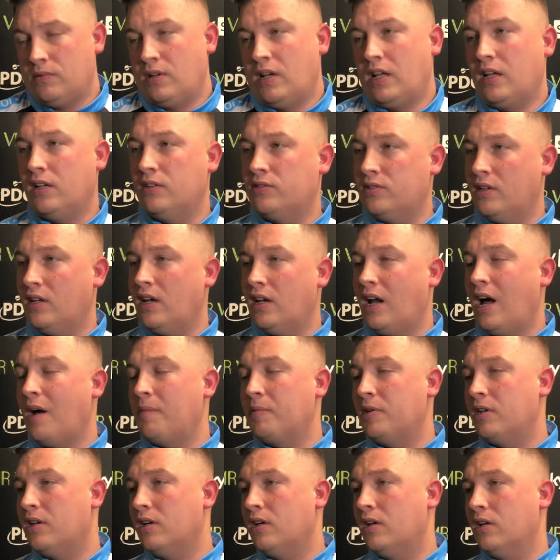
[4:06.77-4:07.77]
like I say,
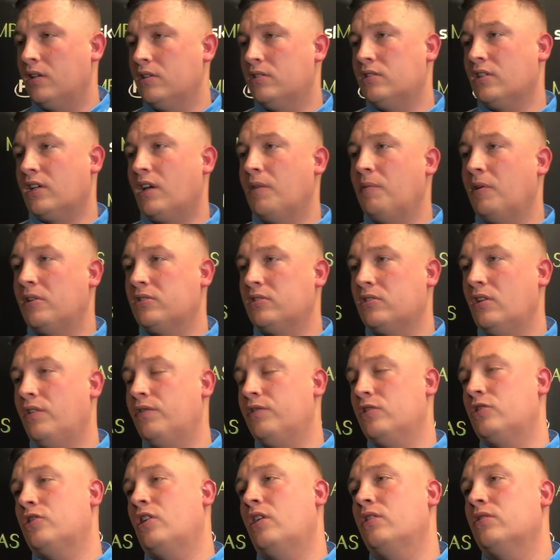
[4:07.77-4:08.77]
happy to give
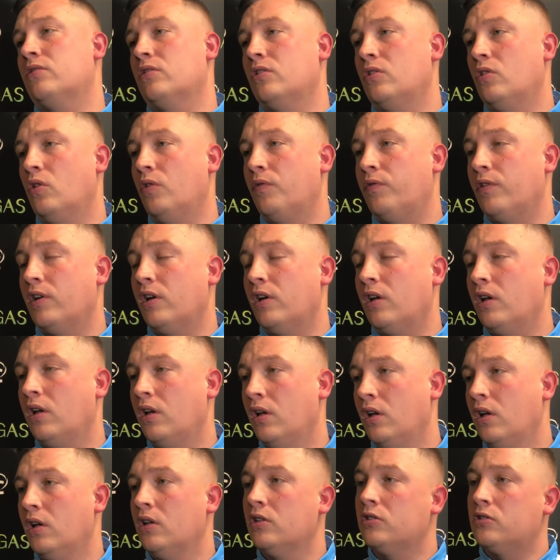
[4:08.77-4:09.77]
myself a chance, and hopefully
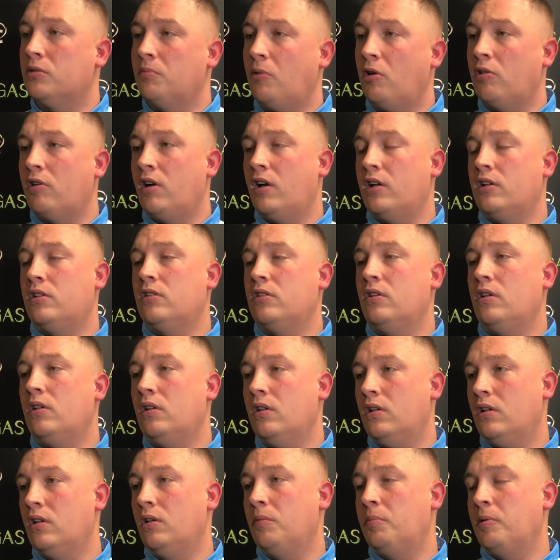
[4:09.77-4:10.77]
tomorrow night
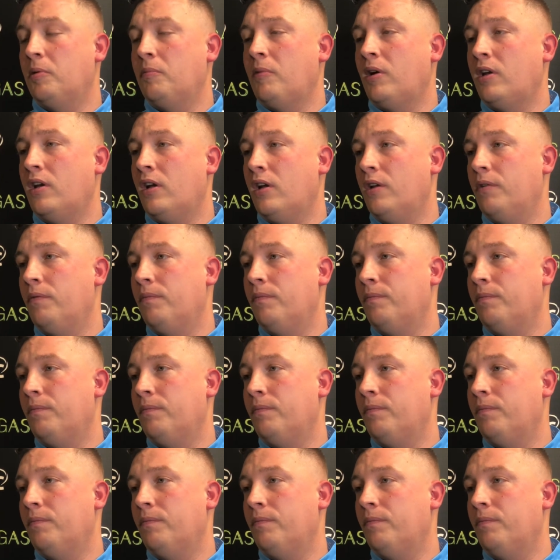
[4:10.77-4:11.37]
will be my night.